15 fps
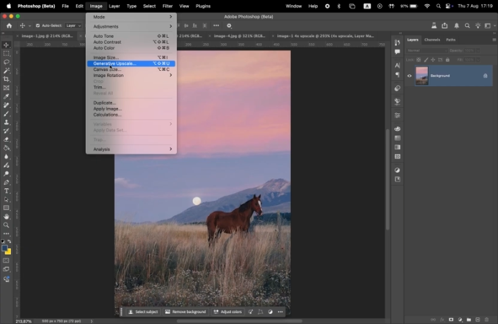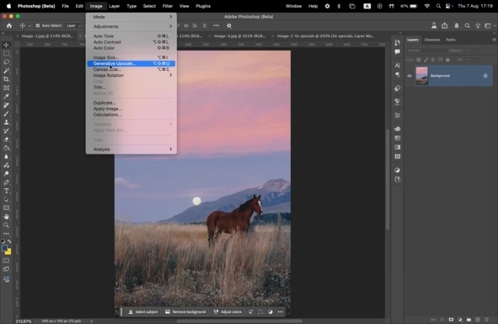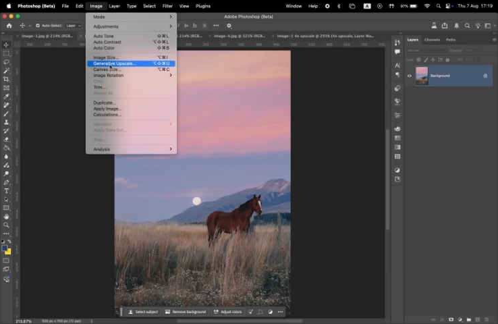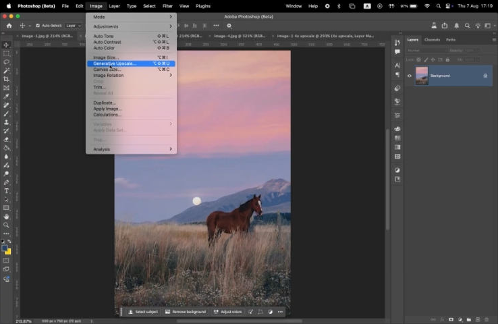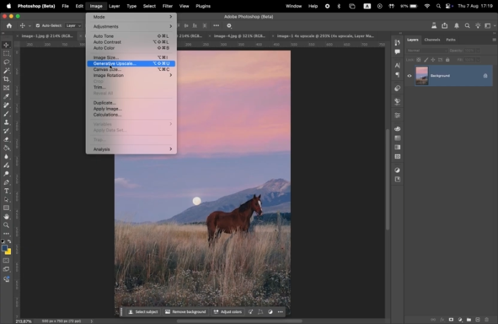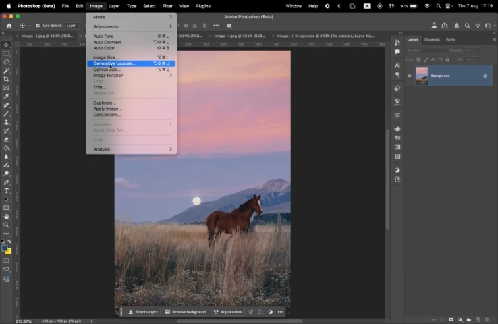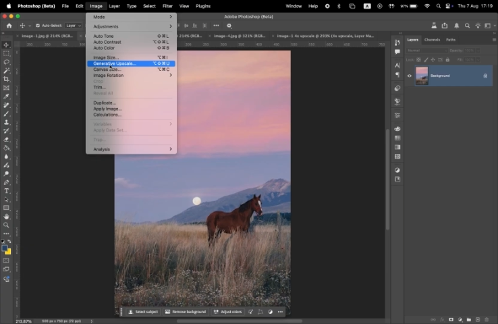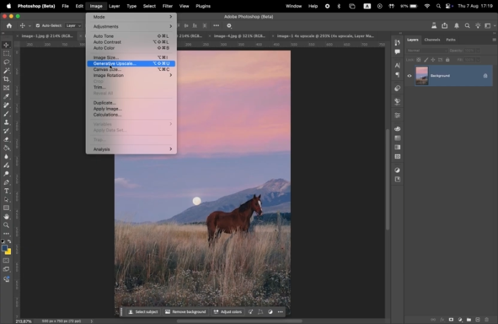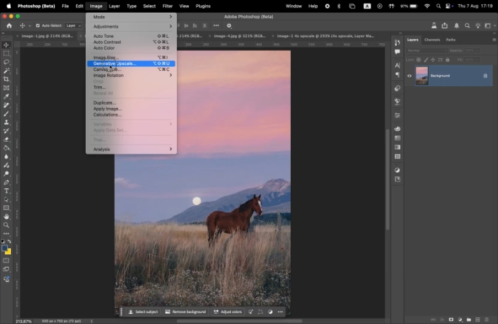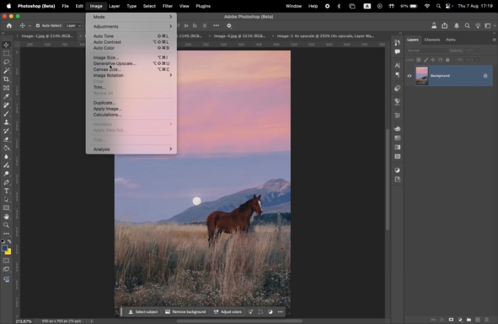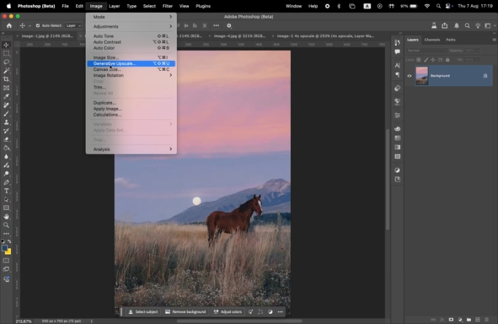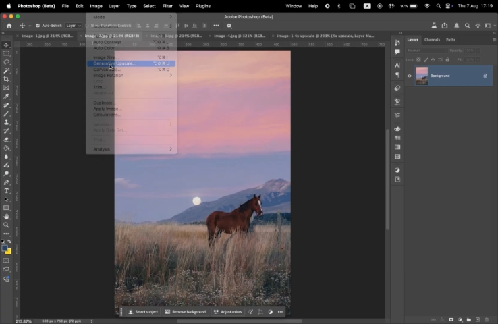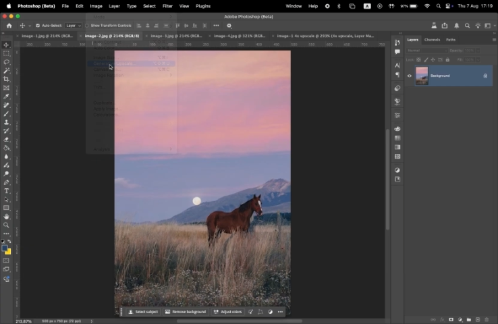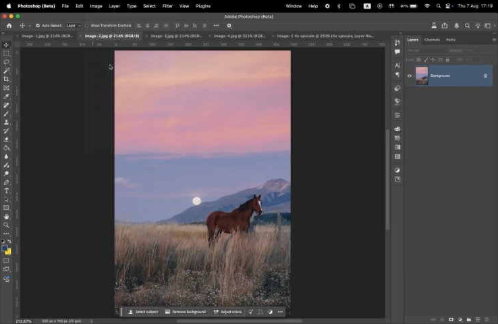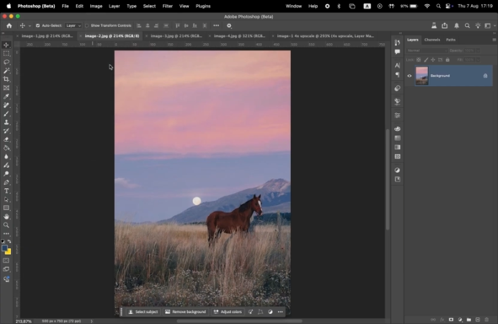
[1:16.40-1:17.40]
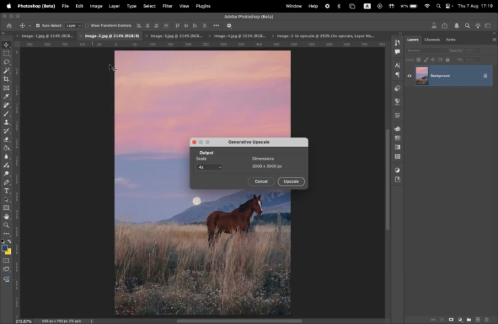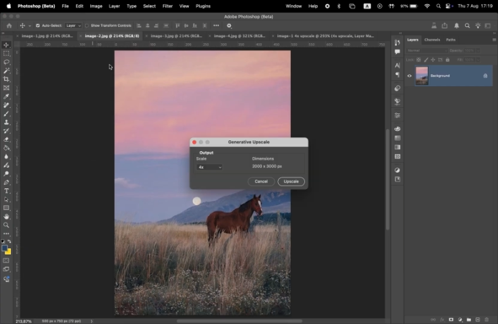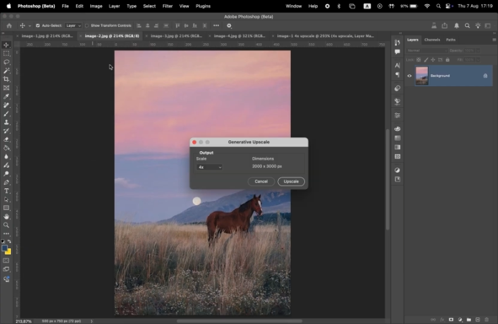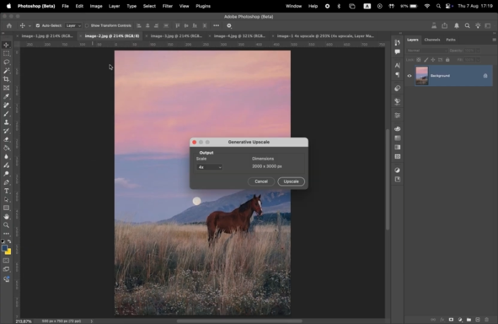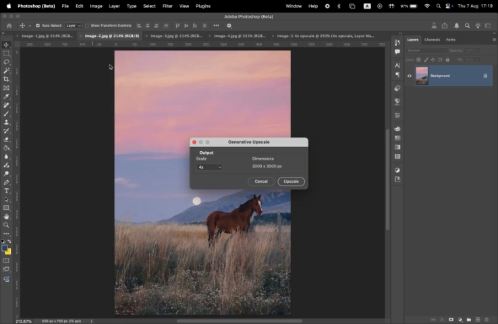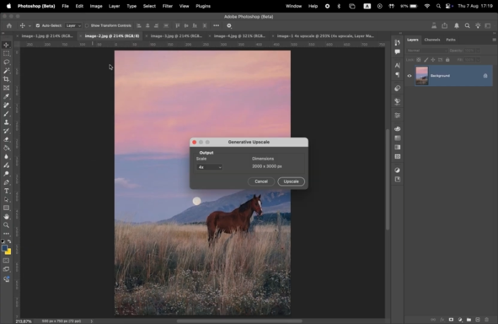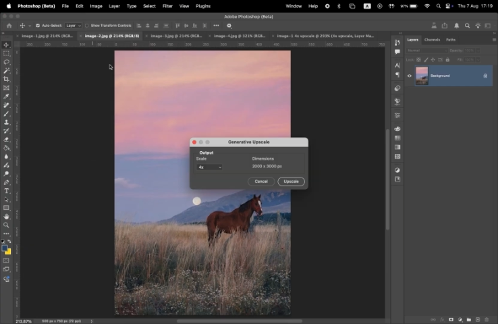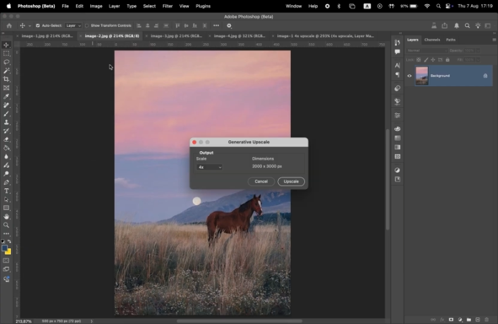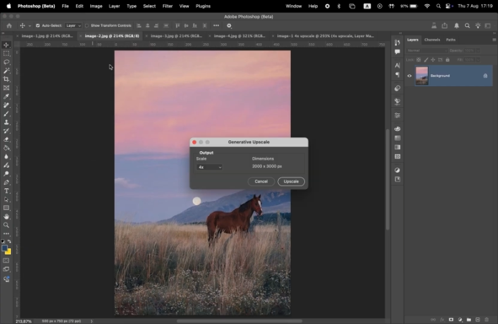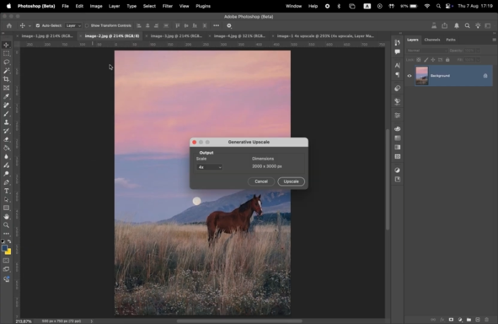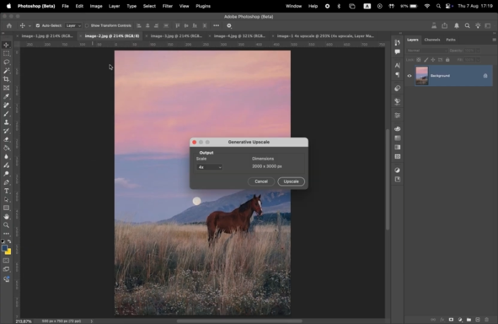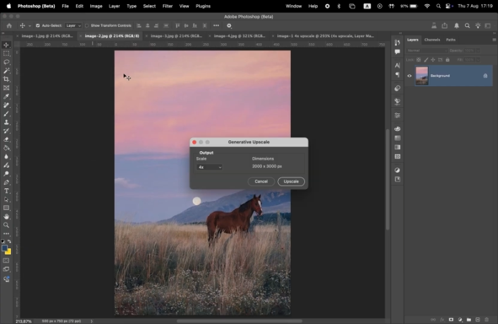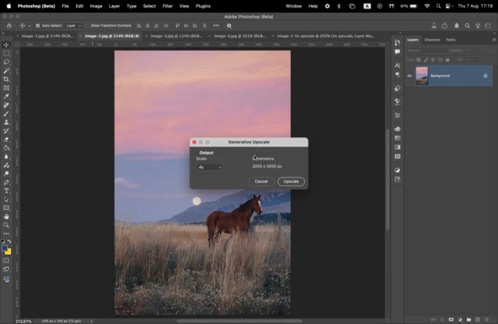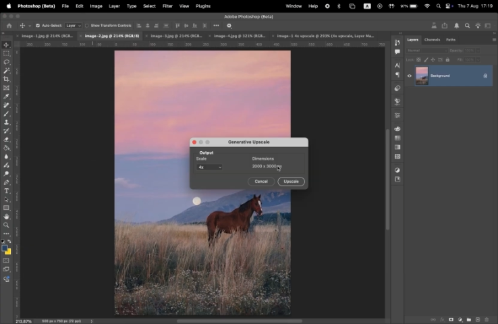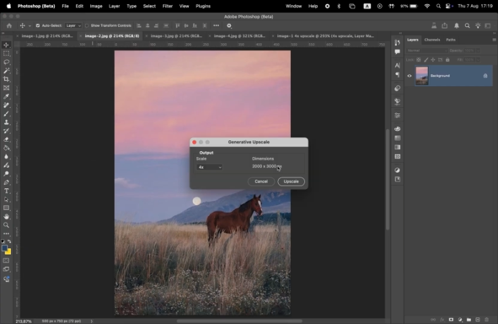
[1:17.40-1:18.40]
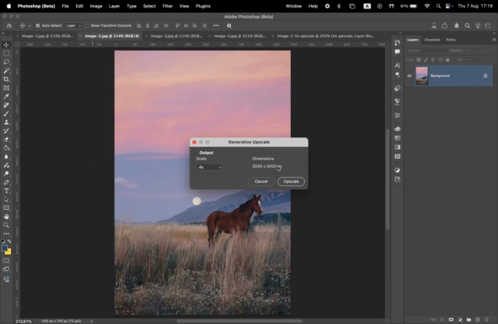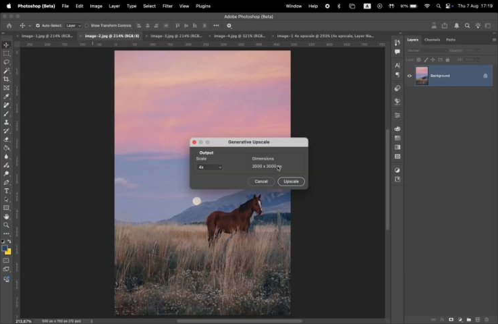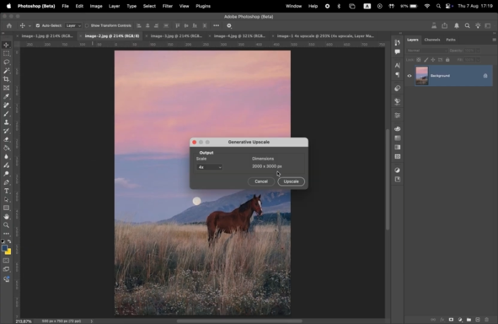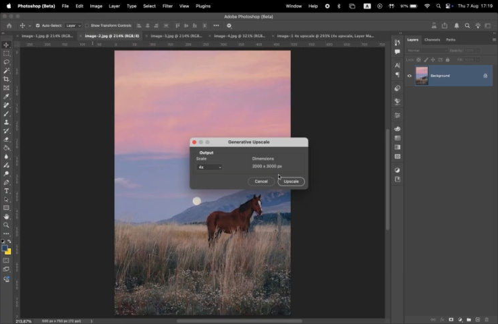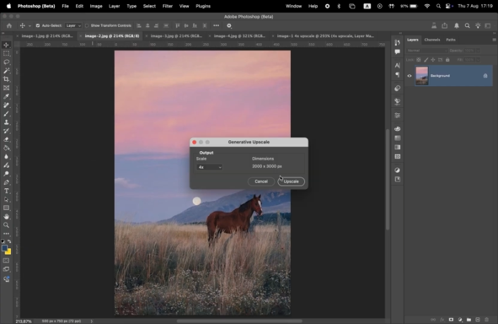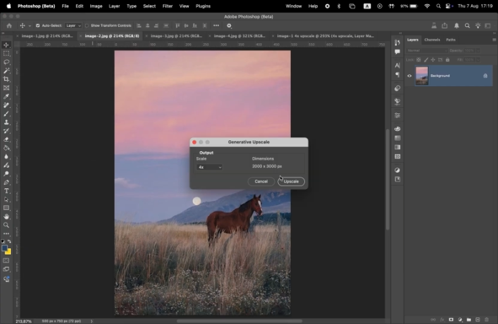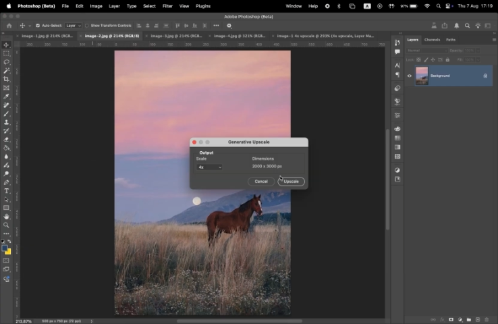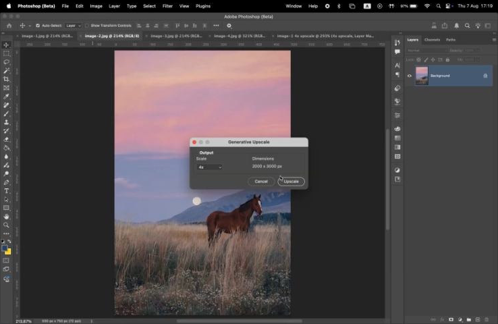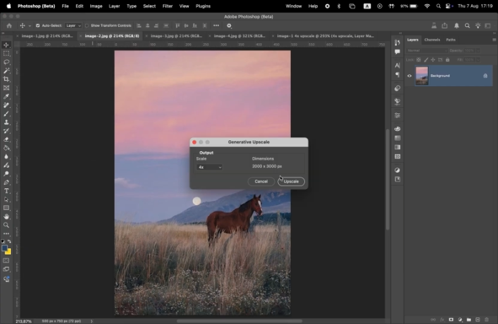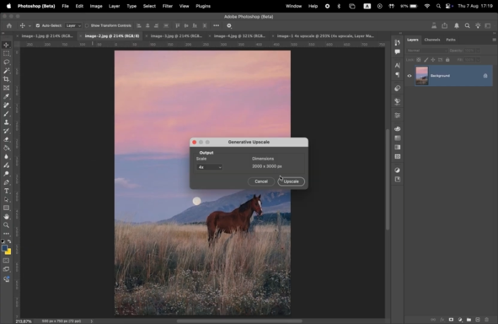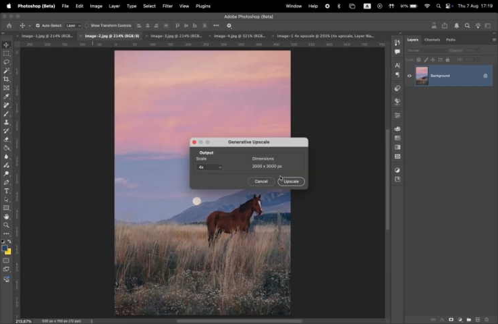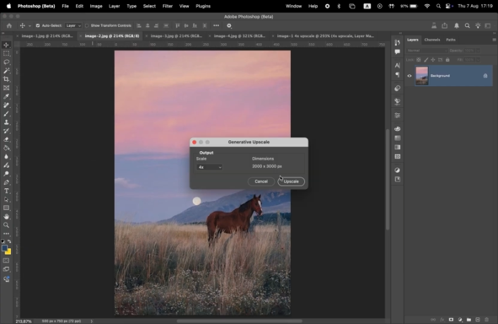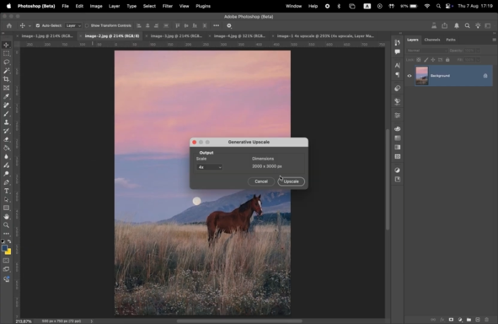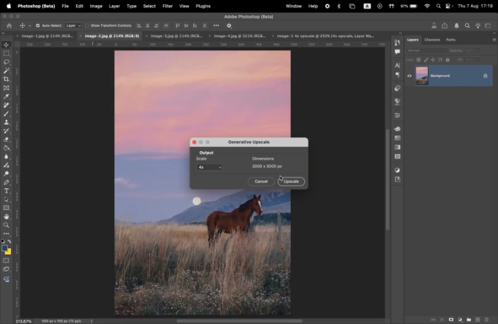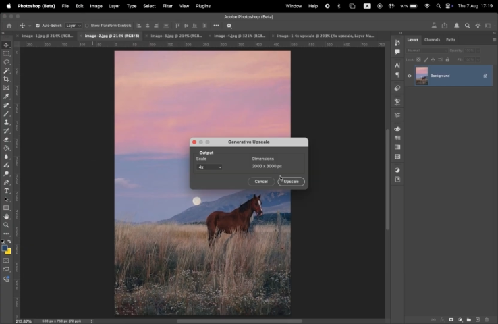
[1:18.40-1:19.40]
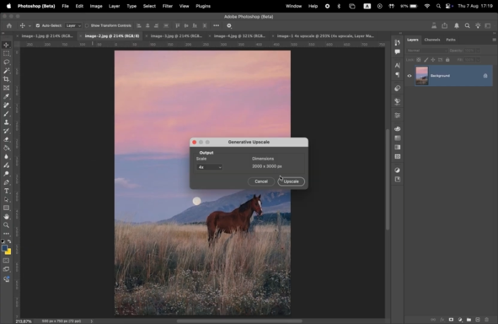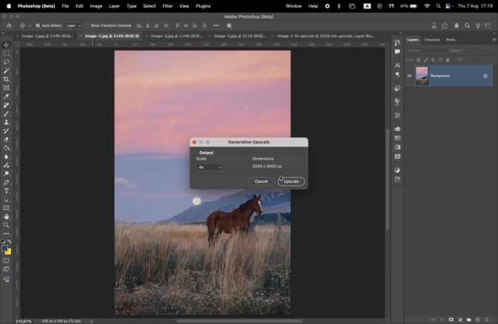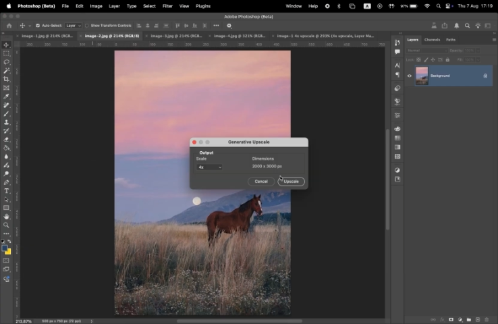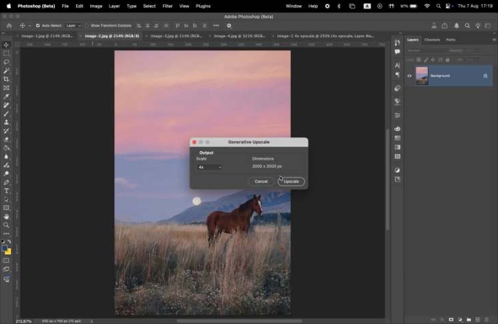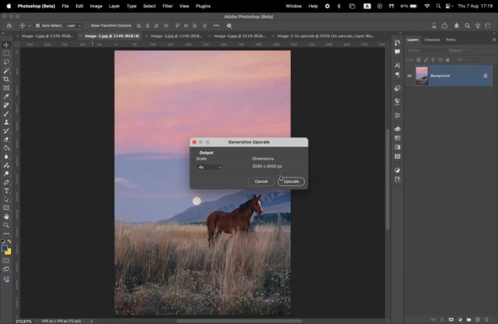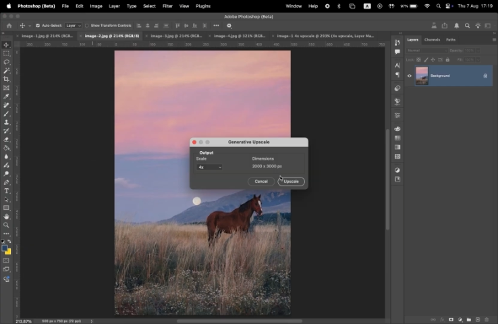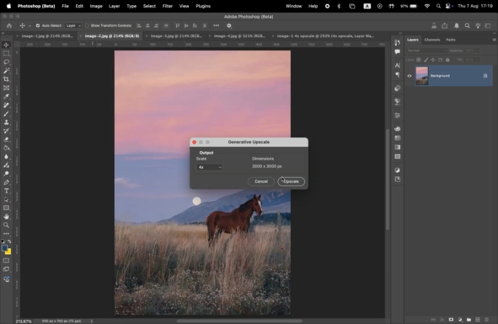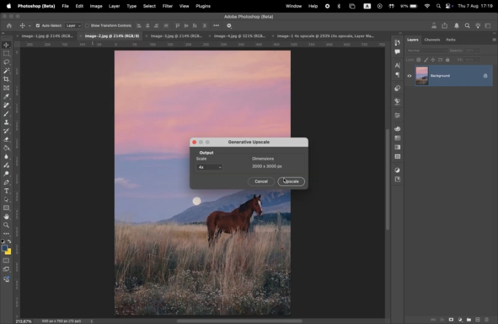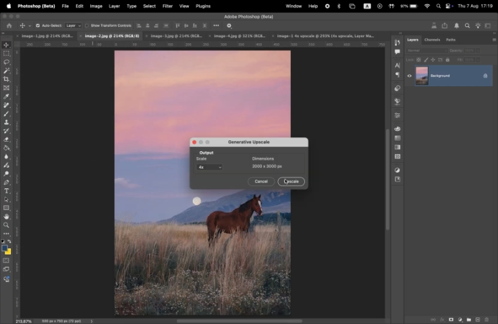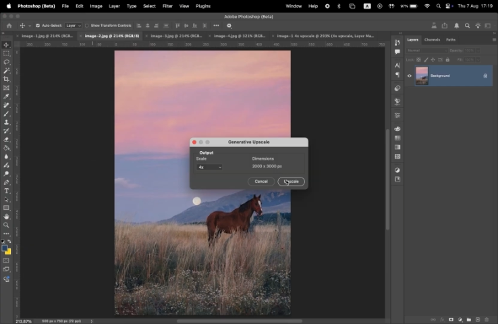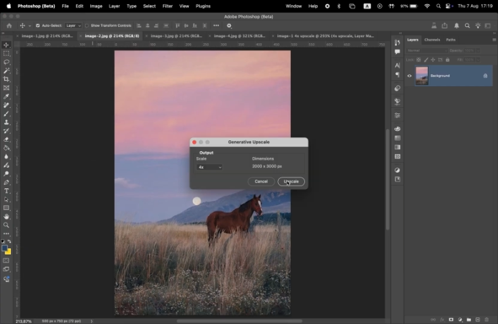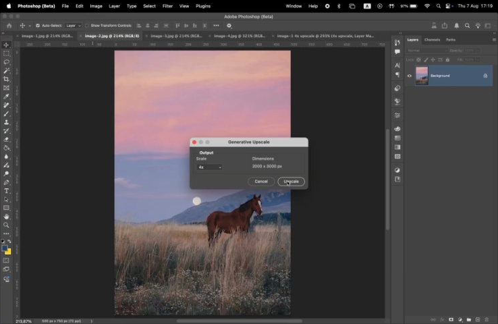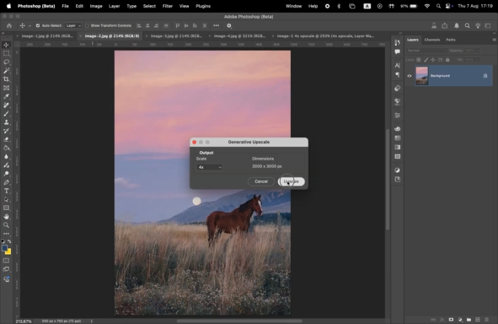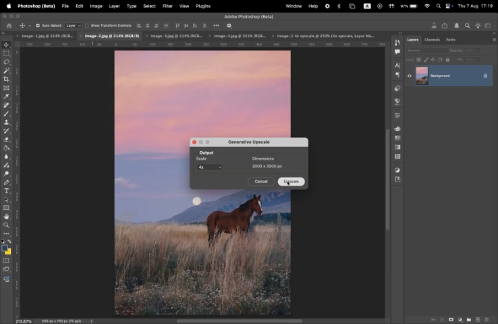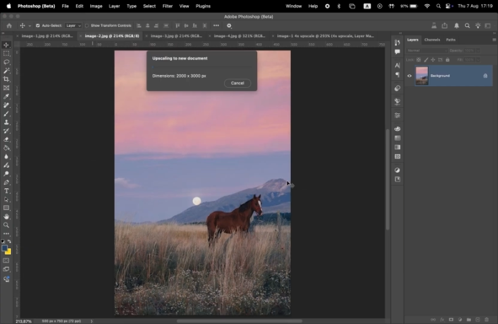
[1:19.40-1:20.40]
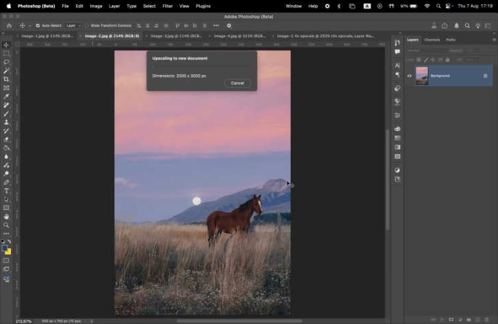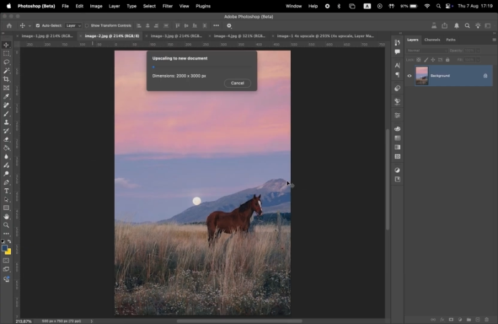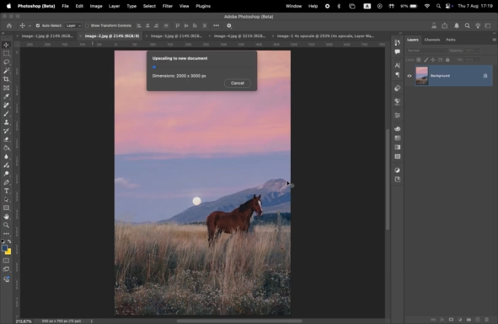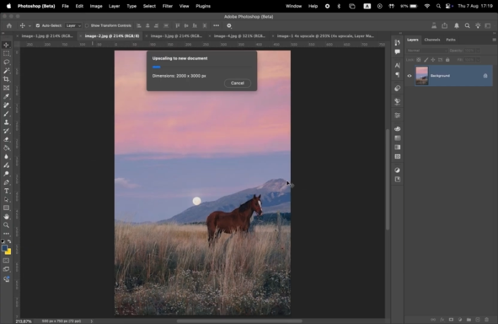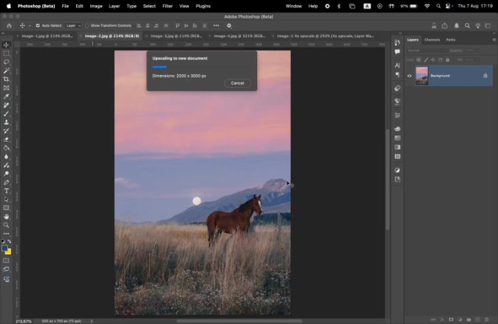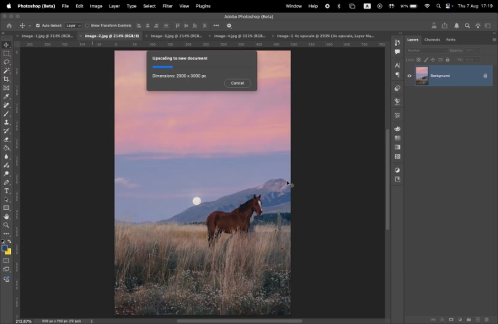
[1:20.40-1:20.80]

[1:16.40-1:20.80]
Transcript: Nobody's mouth can be seen.